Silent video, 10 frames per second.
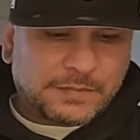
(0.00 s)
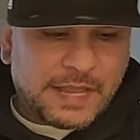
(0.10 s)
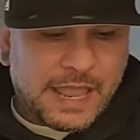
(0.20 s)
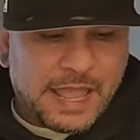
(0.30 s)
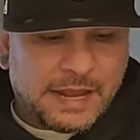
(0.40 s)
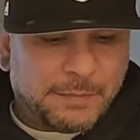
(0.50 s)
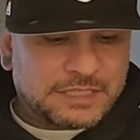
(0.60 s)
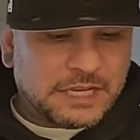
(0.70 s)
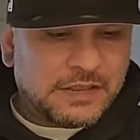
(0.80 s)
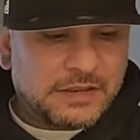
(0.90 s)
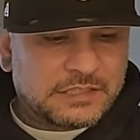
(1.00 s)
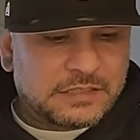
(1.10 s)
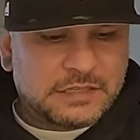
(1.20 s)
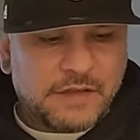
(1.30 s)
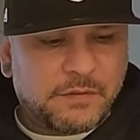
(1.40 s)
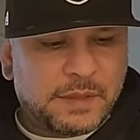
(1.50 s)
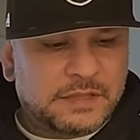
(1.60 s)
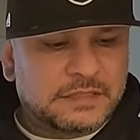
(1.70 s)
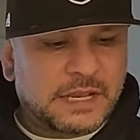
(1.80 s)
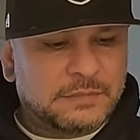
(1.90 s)
And I'm gonna tell you, it's never been
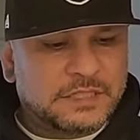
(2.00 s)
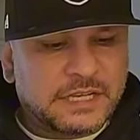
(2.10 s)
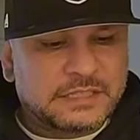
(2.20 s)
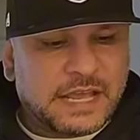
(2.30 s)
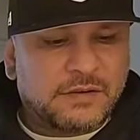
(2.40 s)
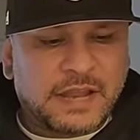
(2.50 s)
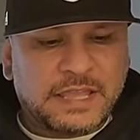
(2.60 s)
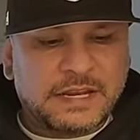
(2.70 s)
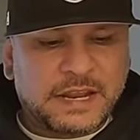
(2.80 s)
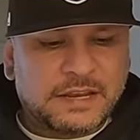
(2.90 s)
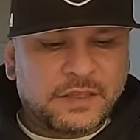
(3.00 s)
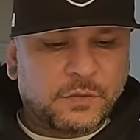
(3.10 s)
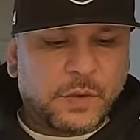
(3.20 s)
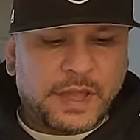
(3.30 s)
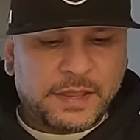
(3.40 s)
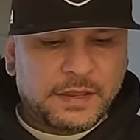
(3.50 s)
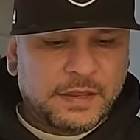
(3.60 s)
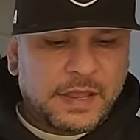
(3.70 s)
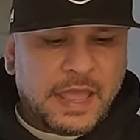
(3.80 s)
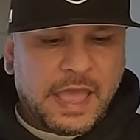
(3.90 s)
the same since. I don't like it any other way.
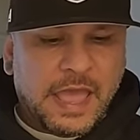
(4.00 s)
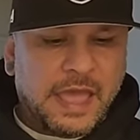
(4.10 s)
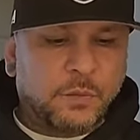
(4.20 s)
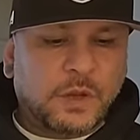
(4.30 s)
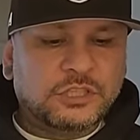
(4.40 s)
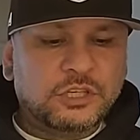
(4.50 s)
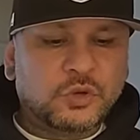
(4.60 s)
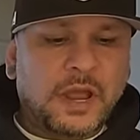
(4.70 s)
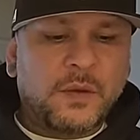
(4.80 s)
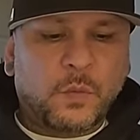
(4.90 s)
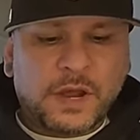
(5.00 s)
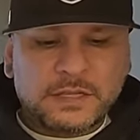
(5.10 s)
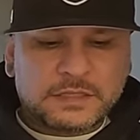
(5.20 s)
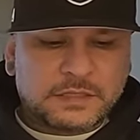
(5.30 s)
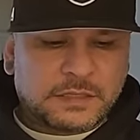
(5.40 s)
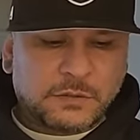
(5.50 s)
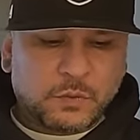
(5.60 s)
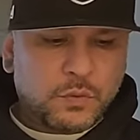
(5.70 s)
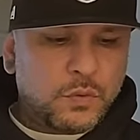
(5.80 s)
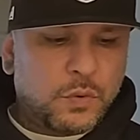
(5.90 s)
And once you try it
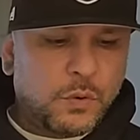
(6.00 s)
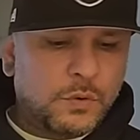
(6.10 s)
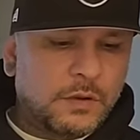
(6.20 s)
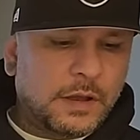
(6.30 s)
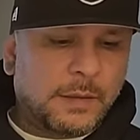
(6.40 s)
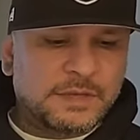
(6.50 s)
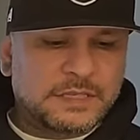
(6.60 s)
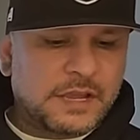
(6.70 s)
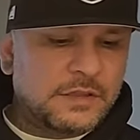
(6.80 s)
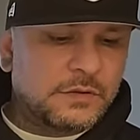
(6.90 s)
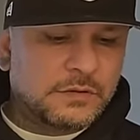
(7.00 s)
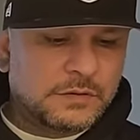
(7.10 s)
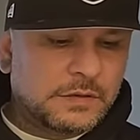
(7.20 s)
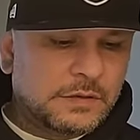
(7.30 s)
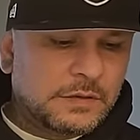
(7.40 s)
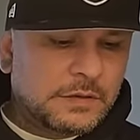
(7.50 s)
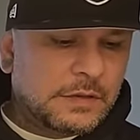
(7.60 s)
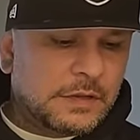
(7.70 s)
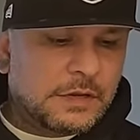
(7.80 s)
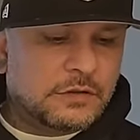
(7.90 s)
once, I'm gonna tell you.
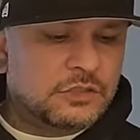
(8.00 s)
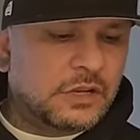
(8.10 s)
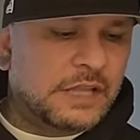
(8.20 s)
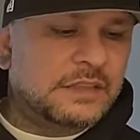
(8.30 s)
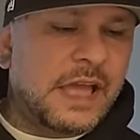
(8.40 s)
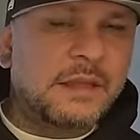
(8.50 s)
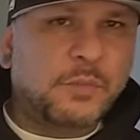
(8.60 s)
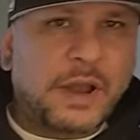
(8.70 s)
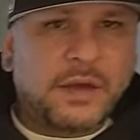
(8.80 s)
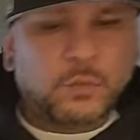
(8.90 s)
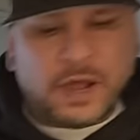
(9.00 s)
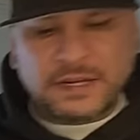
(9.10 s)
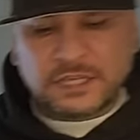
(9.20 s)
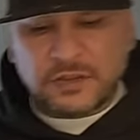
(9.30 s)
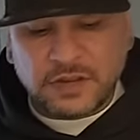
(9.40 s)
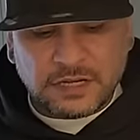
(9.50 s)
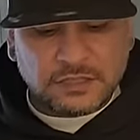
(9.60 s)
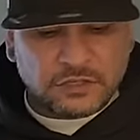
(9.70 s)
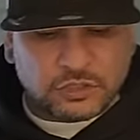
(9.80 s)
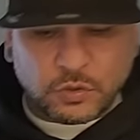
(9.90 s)
You know, so let that brown while I tell you guys
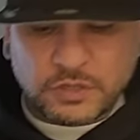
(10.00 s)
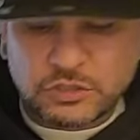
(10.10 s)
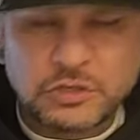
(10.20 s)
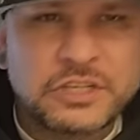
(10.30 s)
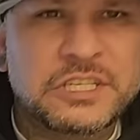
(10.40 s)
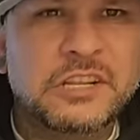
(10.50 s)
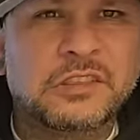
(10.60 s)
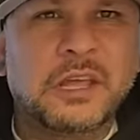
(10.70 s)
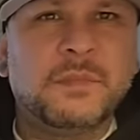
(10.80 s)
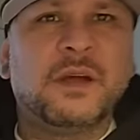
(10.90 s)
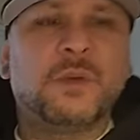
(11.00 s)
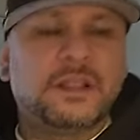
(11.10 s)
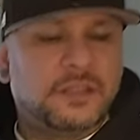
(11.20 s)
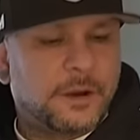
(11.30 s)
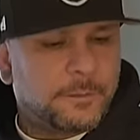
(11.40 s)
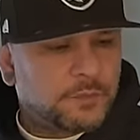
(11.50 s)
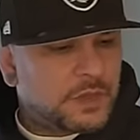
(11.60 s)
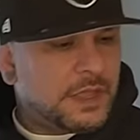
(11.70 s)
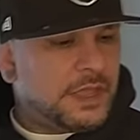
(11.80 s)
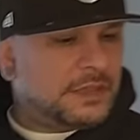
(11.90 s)
a little story. So you see the thumbnail right there.
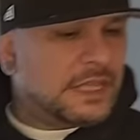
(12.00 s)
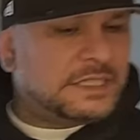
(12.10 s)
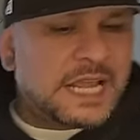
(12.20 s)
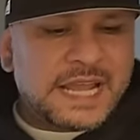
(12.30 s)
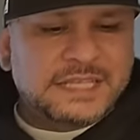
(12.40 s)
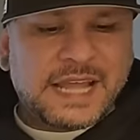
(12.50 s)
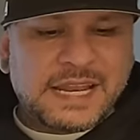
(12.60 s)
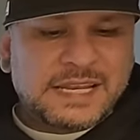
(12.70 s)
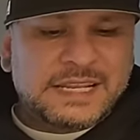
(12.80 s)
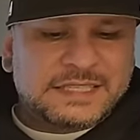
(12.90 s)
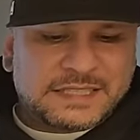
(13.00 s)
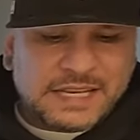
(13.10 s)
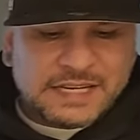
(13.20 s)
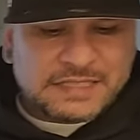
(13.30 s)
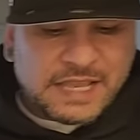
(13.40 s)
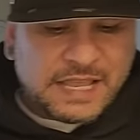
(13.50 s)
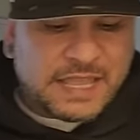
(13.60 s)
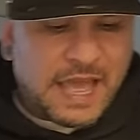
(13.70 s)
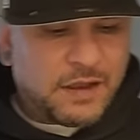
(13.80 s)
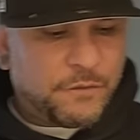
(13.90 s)
The 10 deadliest cities in
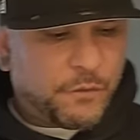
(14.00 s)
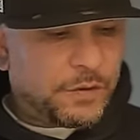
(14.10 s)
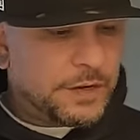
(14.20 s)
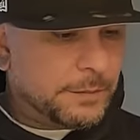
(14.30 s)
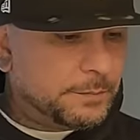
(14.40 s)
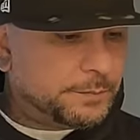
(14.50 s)
California.